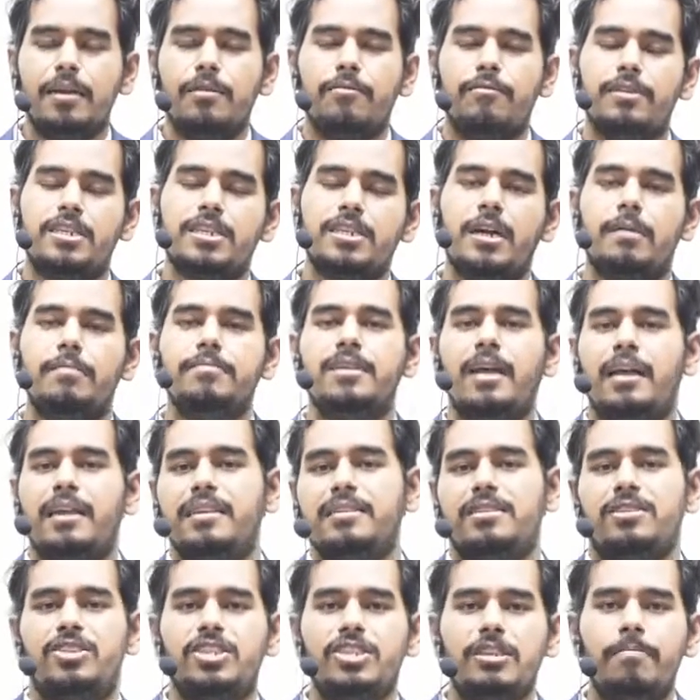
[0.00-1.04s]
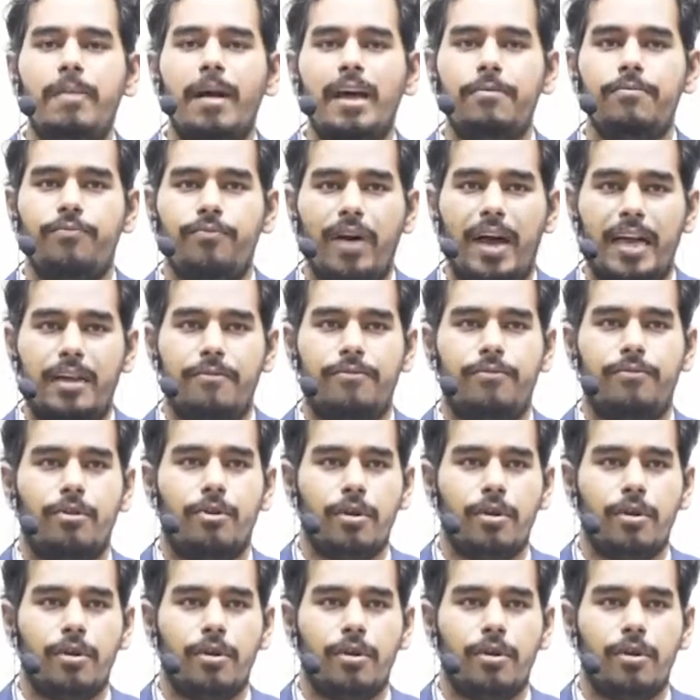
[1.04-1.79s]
which comes as g by 5.